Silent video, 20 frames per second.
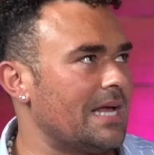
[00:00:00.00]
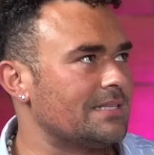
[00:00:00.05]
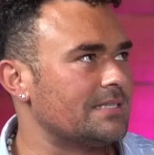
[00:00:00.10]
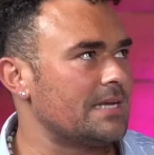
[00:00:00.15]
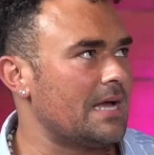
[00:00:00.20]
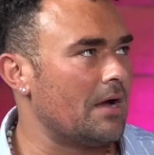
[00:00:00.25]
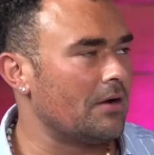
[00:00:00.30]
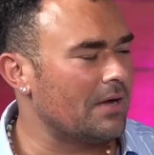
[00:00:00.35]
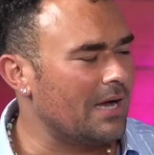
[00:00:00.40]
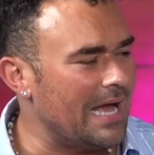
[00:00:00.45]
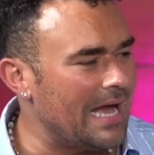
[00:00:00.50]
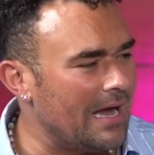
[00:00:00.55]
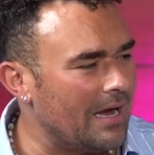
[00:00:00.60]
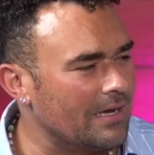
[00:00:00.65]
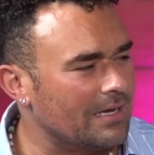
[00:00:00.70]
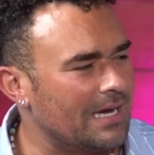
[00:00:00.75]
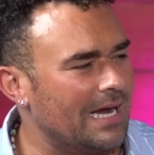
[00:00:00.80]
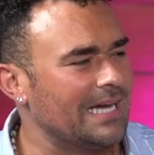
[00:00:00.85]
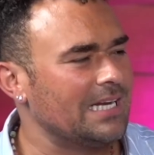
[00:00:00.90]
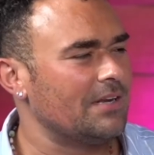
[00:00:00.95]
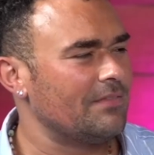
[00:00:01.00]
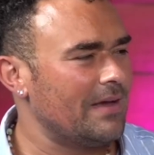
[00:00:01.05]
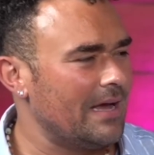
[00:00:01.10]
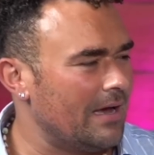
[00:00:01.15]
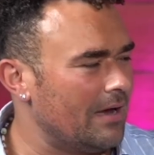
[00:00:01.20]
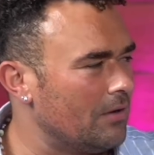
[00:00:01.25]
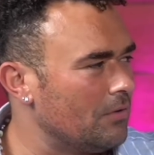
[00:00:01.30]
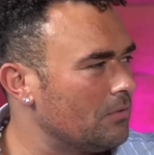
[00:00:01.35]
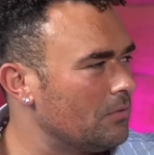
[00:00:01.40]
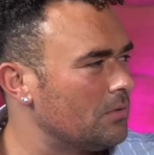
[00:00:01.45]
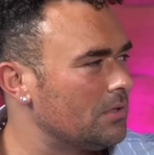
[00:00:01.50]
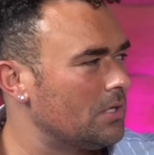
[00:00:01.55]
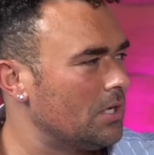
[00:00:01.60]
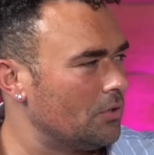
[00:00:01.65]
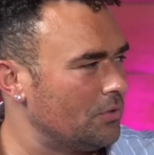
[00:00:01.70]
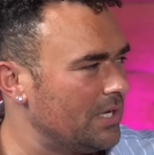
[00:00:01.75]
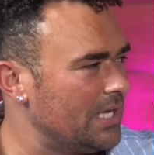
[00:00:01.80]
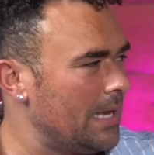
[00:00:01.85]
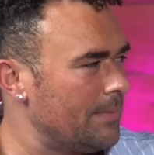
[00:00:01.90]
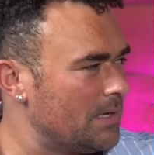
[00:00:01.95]
how kind of how
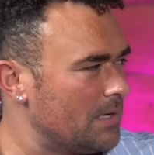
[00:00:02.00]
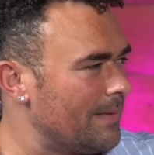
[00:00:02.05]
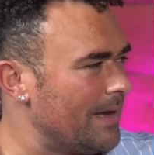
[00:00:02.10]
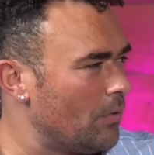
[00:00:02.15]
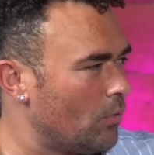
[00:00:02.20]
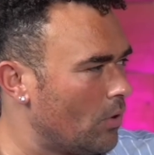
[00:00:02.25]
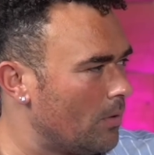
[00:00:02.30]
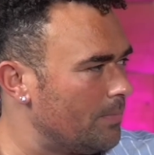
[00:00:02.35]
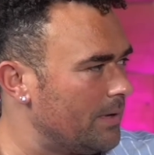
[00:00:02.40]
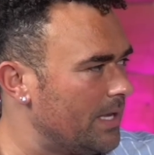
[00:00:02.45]
Cody came into my orbit.